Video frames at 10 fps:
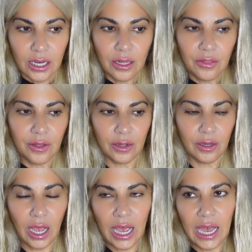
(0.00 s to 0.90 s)
Uh,
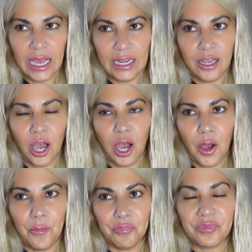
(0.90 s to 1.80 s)
the, and
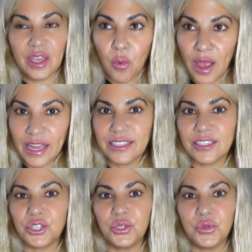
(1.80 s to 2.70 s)
um, they went
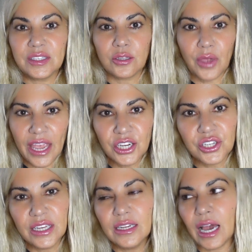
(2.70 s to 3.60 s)
to this
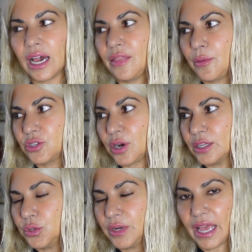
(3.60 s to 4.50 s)
location and they were trying
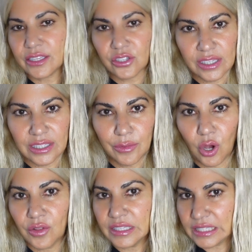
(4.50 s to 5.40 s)
to do an exorcism
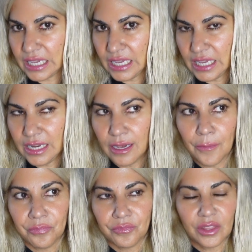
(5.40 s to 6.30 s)
on this kid.
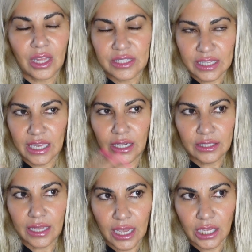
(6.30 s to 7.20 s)
Not this kid,
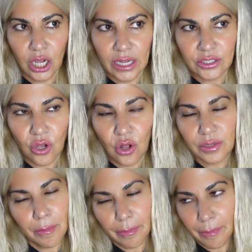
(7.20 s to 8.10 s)
it's like a young
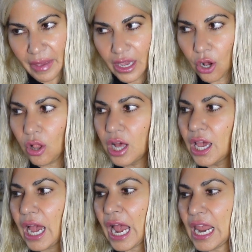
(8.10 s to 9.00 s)
adult male.
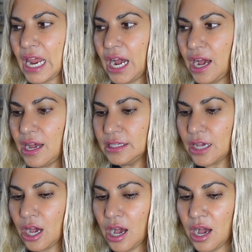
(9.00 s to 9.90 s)
And
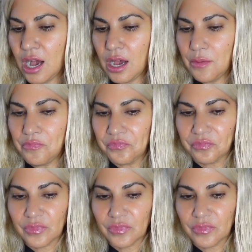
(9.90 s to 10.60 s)
um,